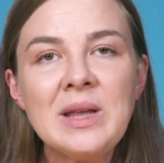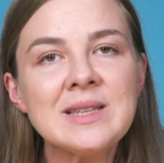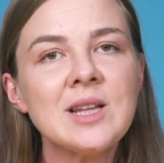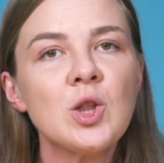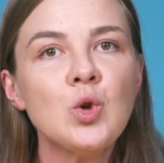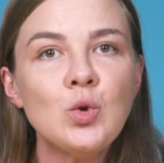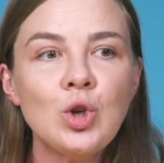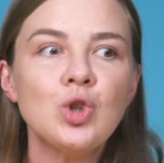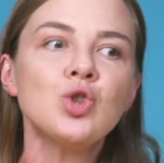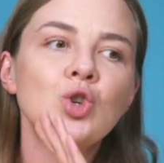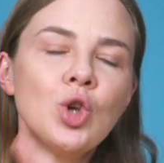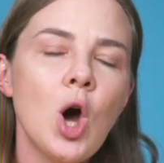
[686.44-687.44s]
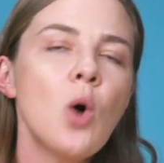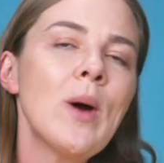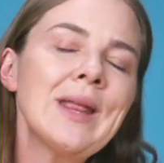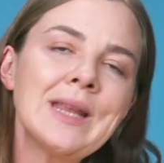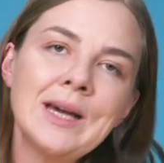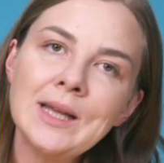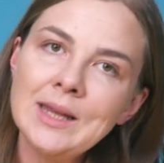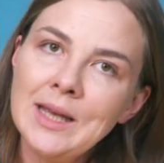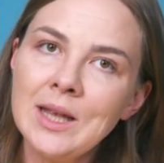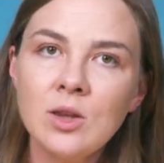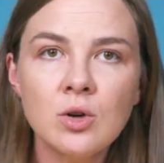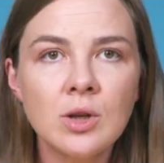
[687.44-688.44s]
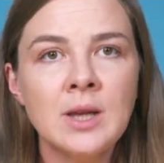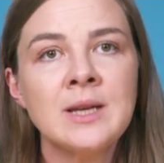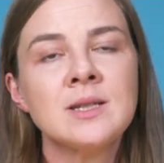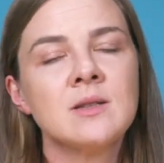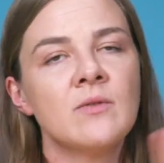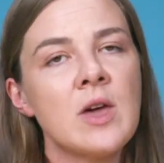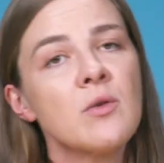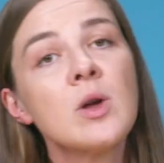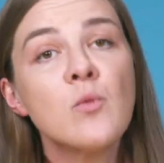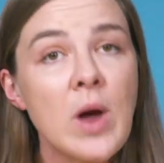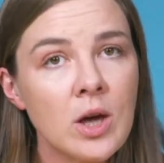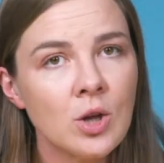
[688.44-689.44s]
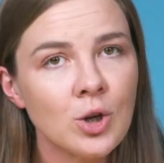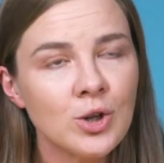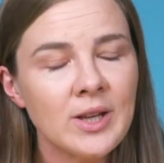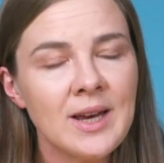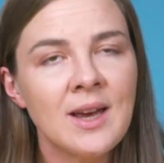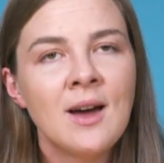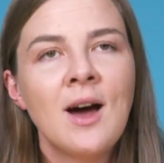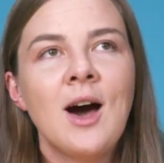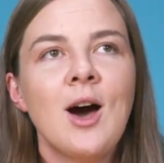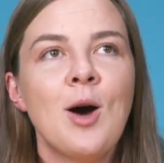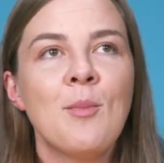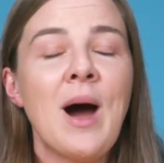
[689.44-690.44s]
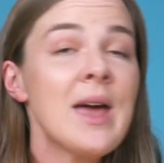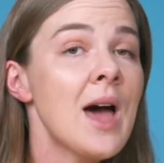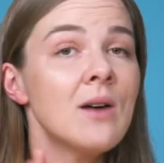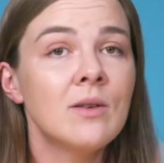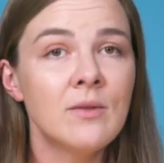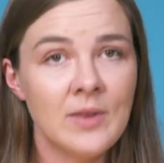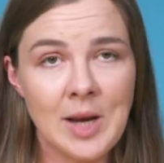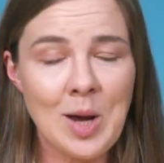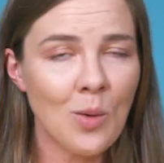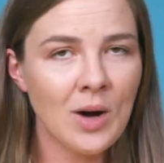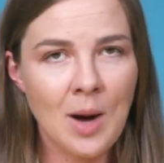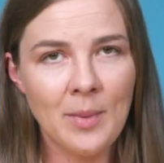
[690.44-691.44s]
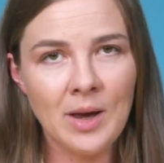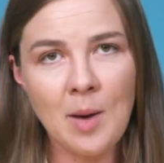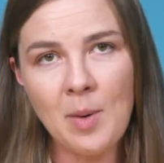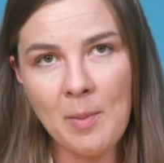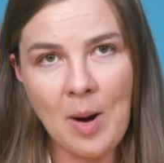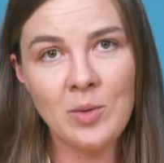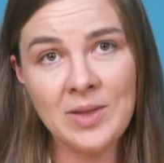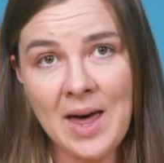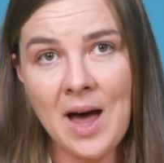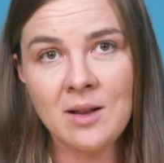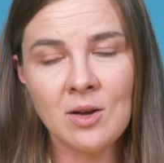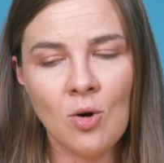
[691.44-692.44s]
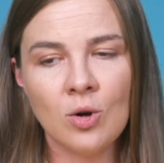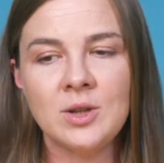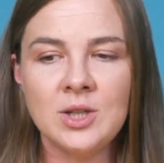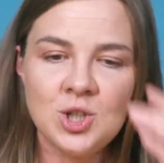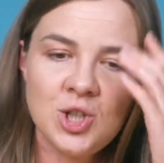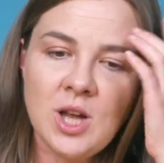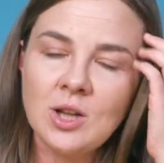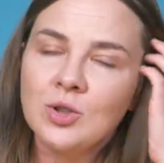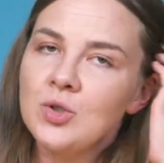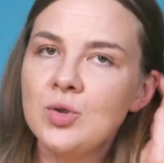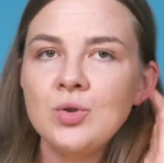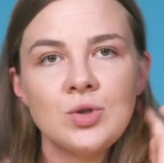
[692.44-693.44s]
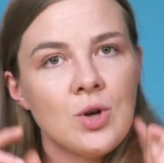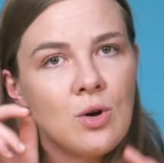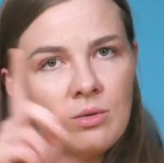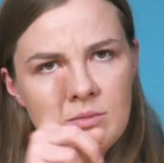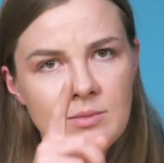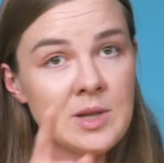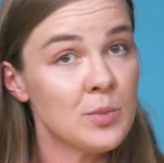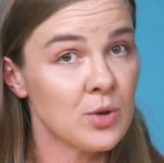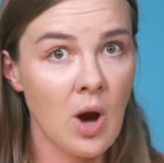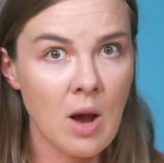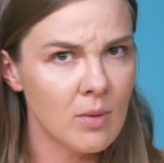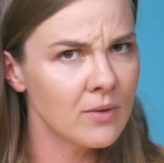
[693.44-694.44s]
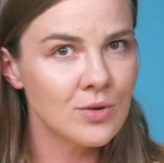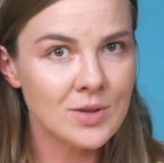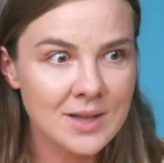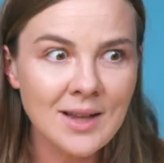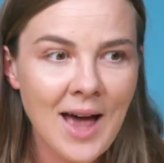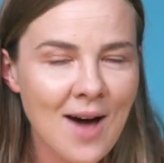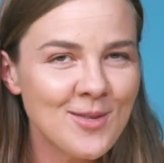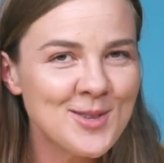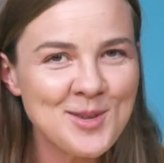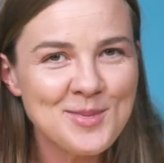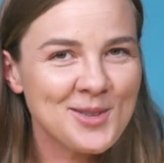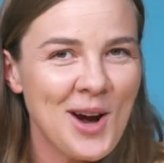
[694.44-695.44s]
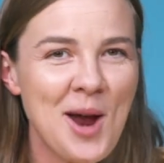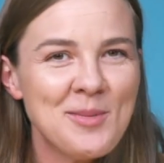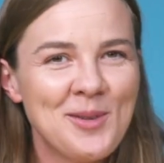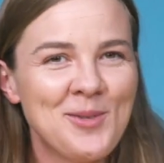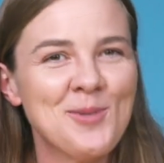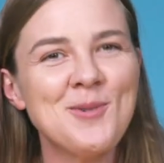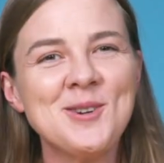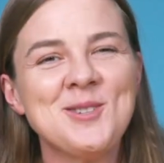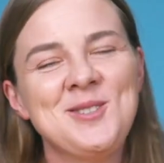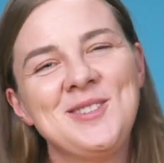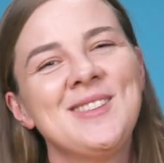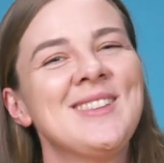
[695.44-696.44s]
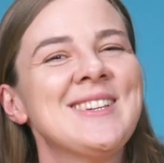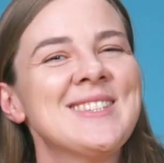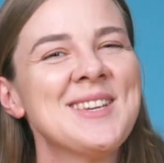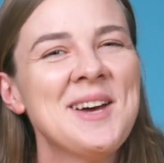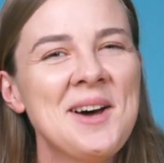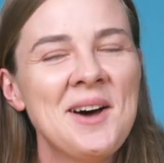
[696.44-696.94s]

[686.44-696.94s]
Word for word: means that you need to go and clean your list very regularly. I have a video coming up about that on this channel too, so subscribe if you still haven't subscribed. If you watched till this